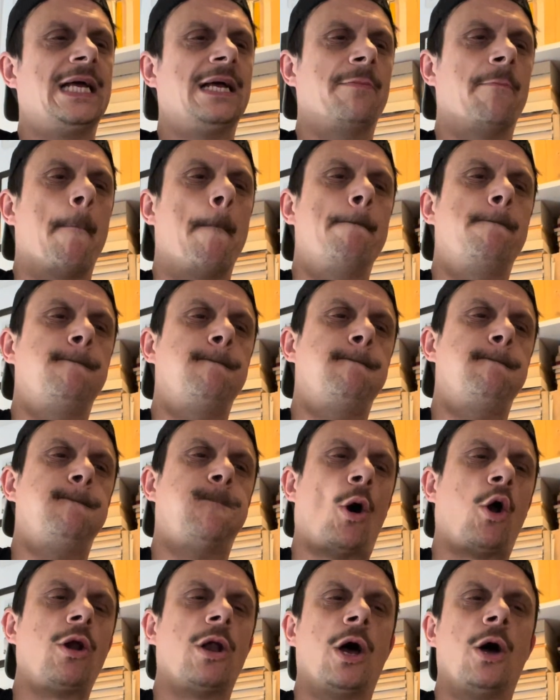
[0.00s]

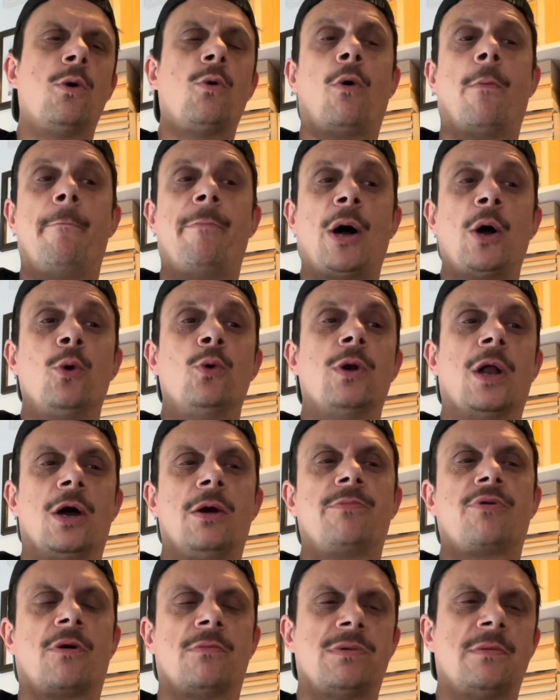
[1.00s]
Bolo or Bolo
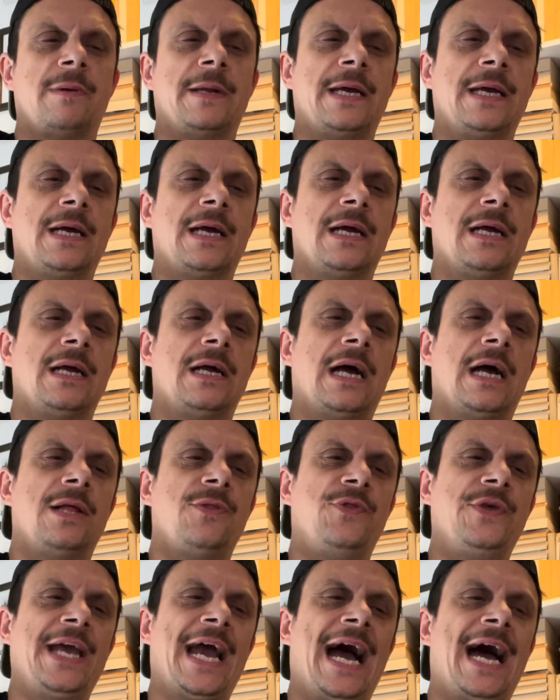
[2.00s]
probably,
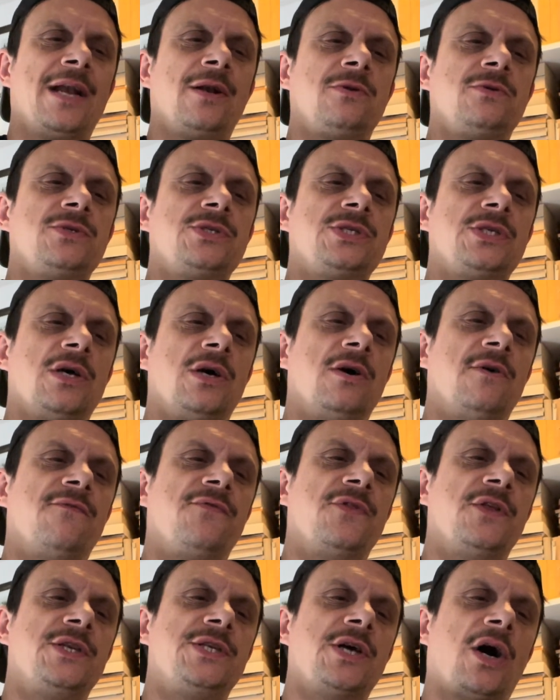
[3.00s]
The Annals of
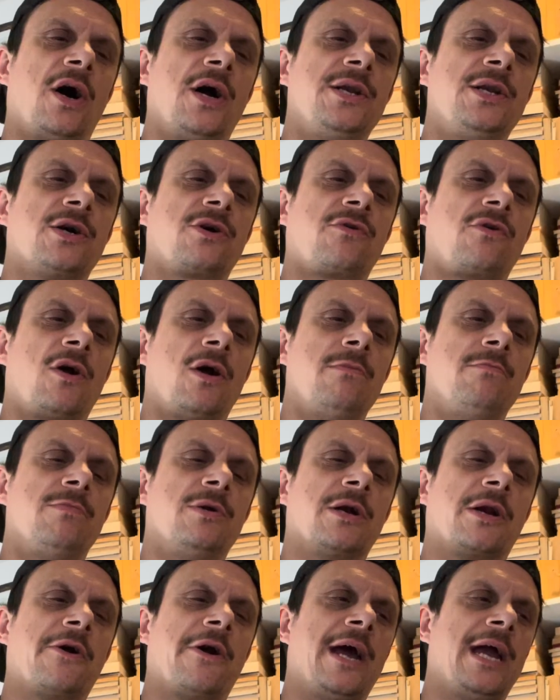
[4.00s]
the Dinochrome
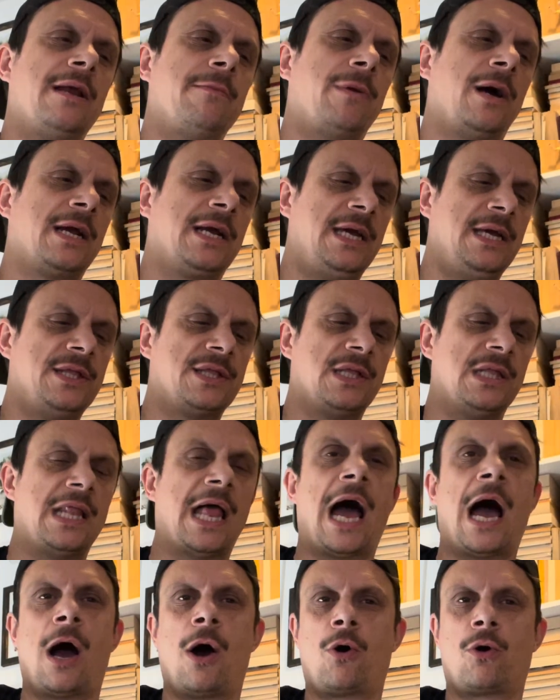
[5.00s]
Brigade by Keith
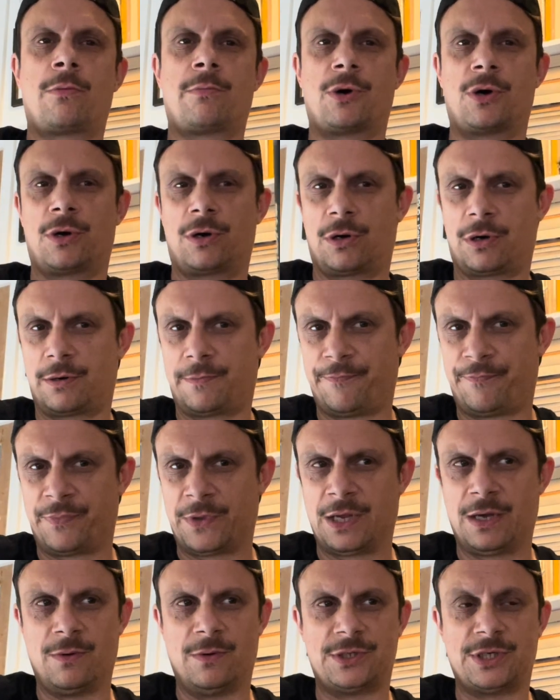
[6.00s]
Laumer,
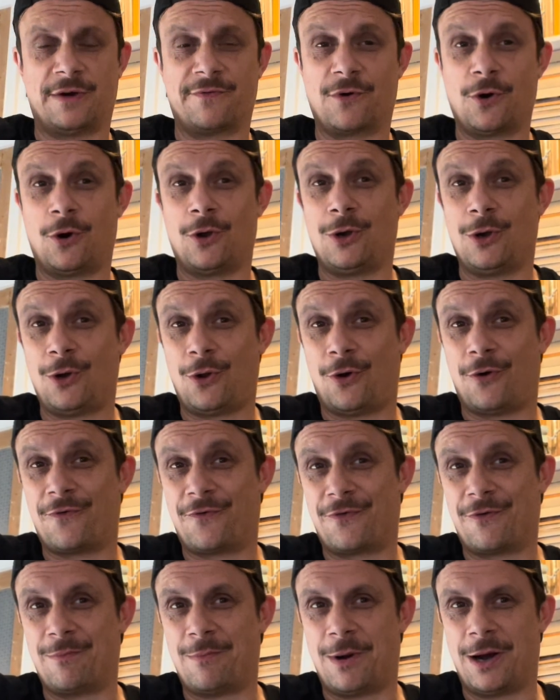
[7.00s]
which I've got a lot
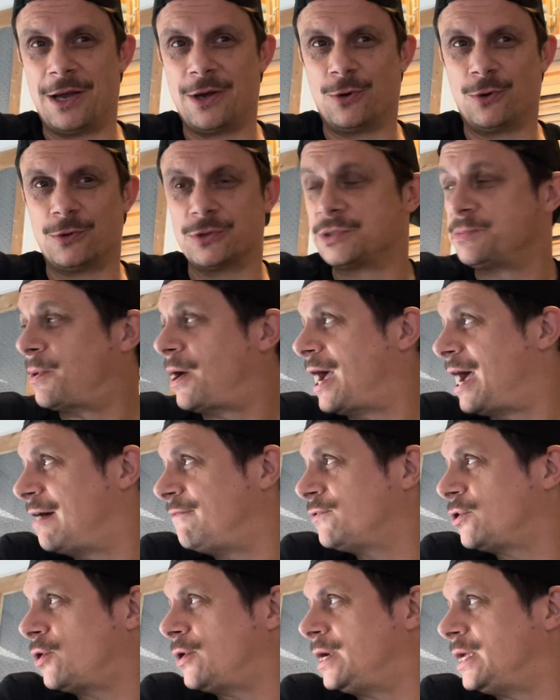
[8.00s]
from my hoards, but I
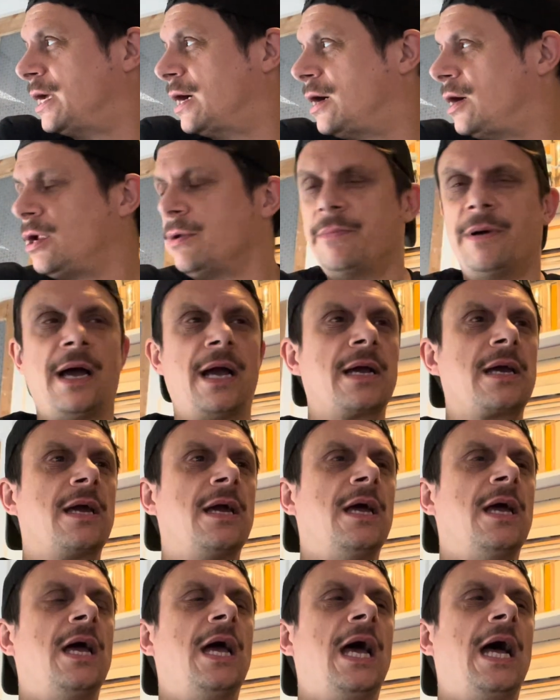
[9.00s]
haven't got any hardback.
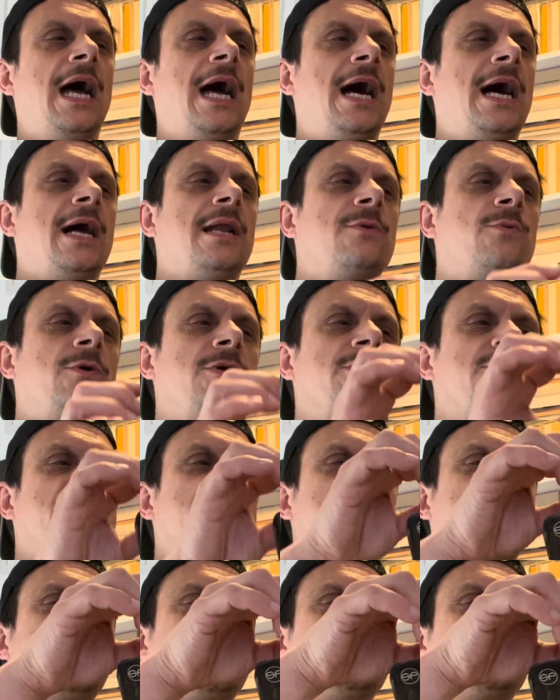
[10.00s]
And what you'll
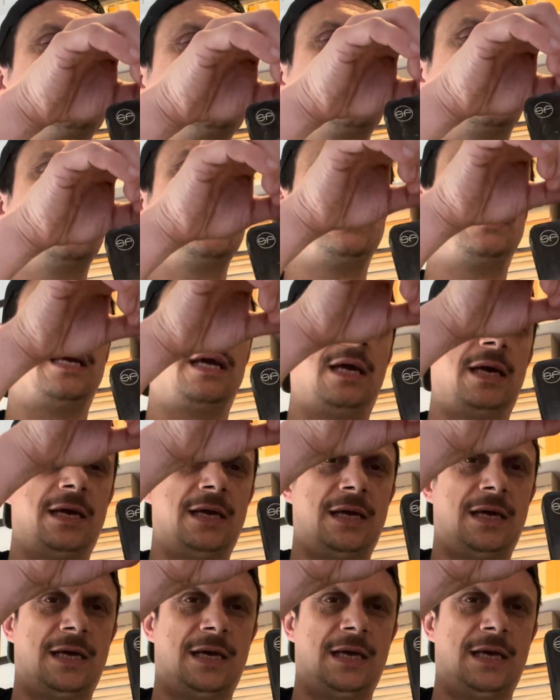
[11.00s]
see inside here